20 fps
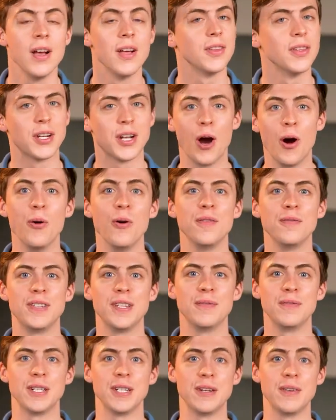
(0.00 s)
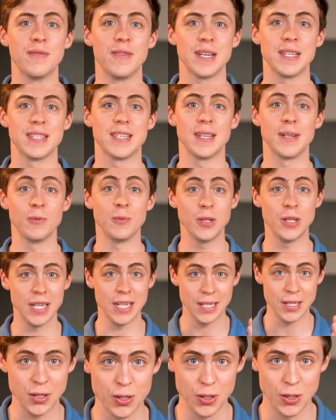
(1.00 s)
The cult of dividend investing would
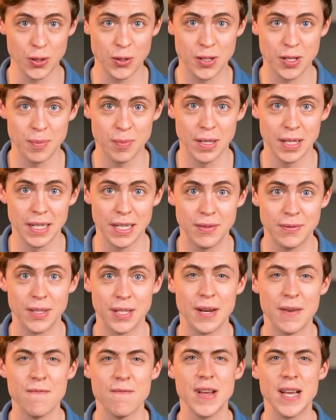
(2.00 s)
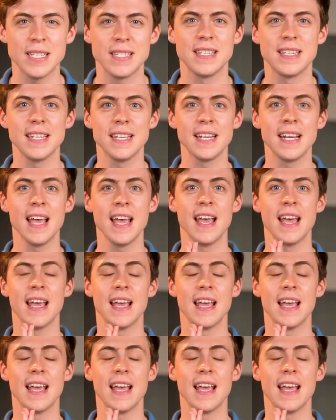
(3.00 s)
lead you to believe that investing